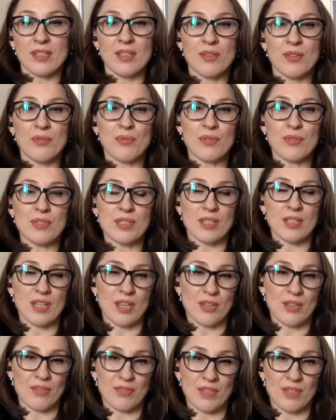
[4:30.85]
There was a
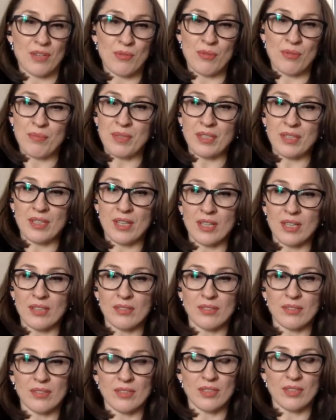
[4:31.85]
lot of young women that
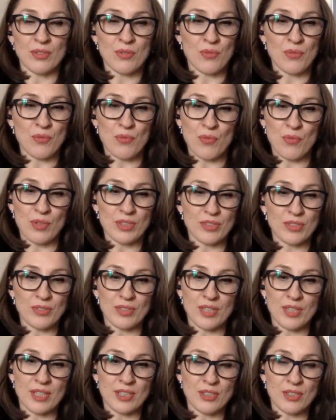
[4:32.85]
want to
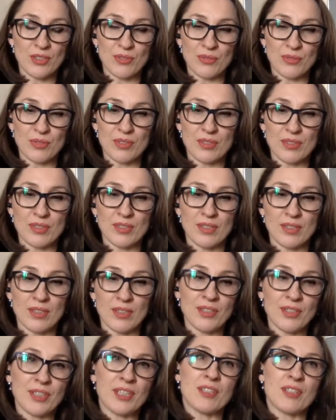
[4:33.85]
get into the
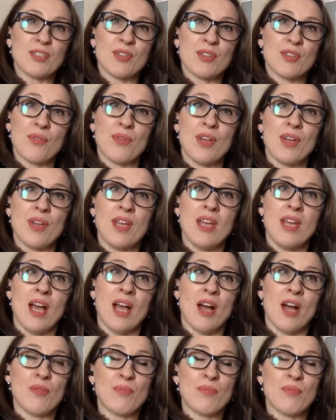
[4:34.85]
learning. So
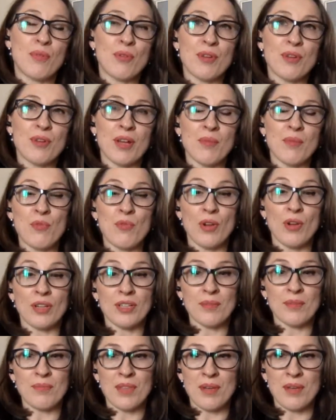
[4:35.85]
our program
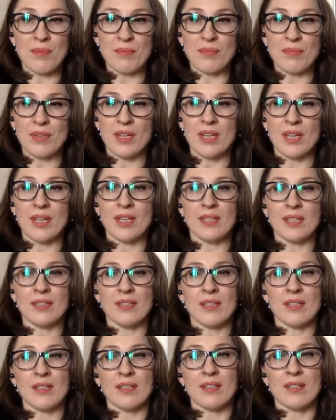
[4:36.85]
welcomed them,
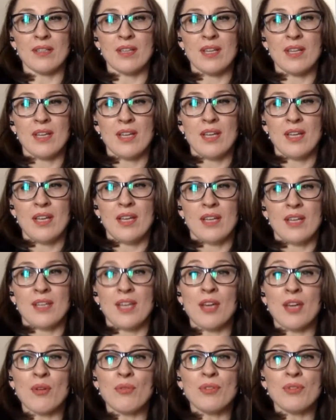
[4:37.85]
and not
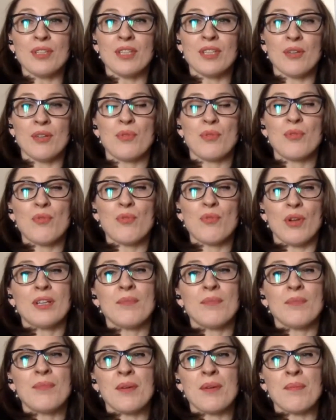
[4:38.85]
only that we
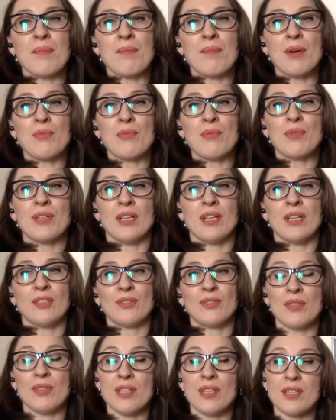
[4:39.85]
welcomed them, but we got
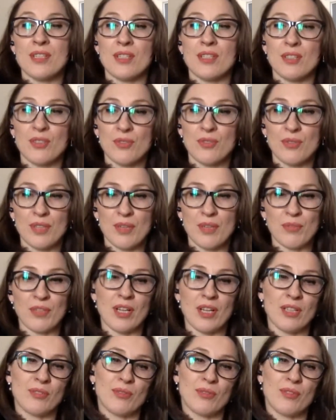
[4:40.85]
to listen to them. We
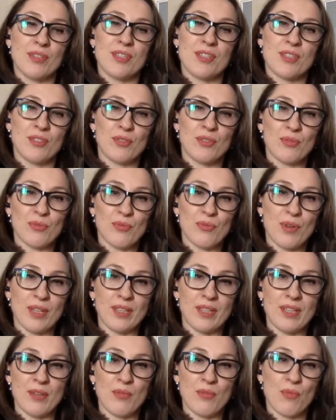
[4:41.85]
got to listen to
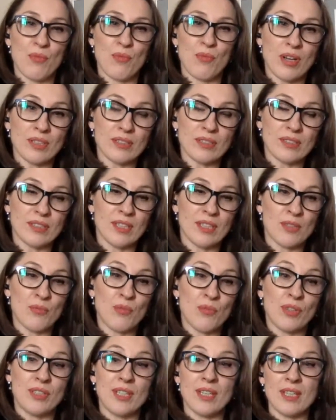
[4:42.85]
what they want
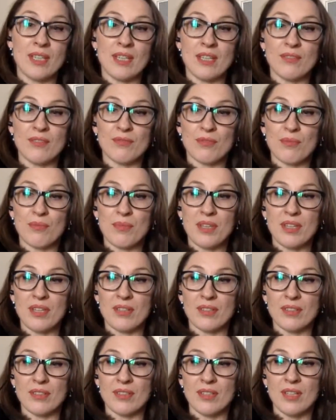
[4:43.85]
and what they need from
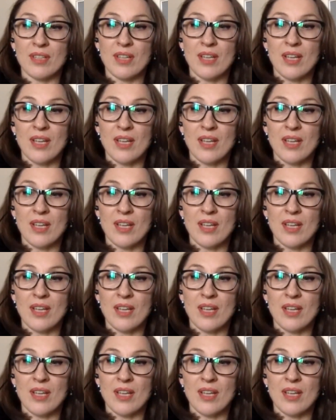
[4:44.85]
here.